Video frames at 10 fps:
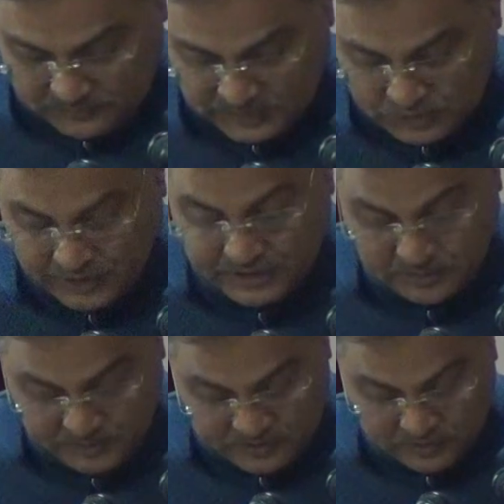the
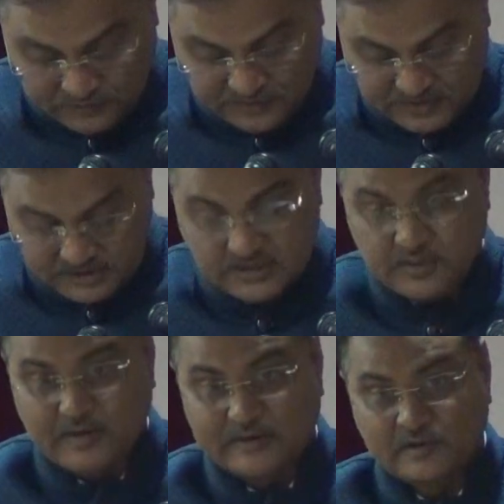Joint Commissioner of Fisheries,
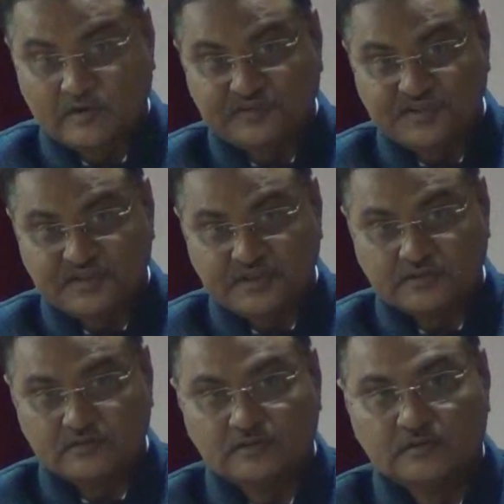Department of
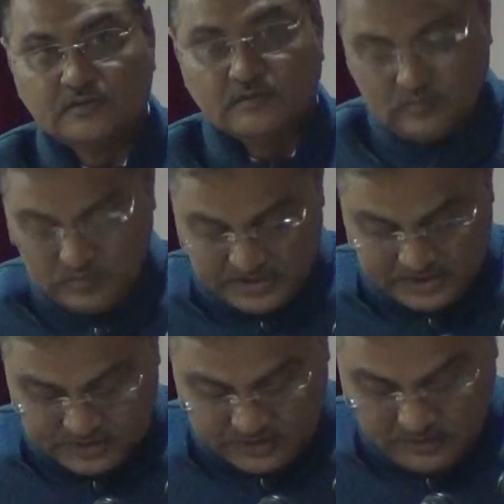Fisheries,
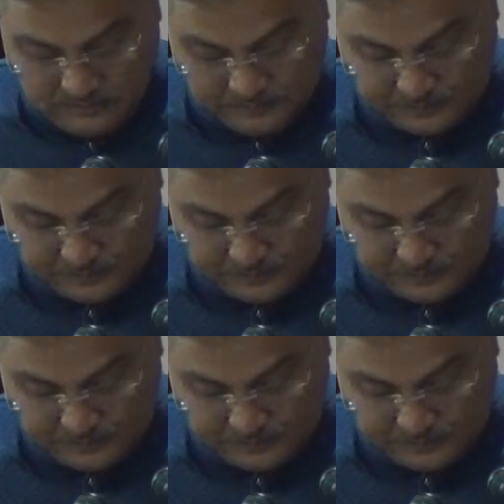Maharashtra.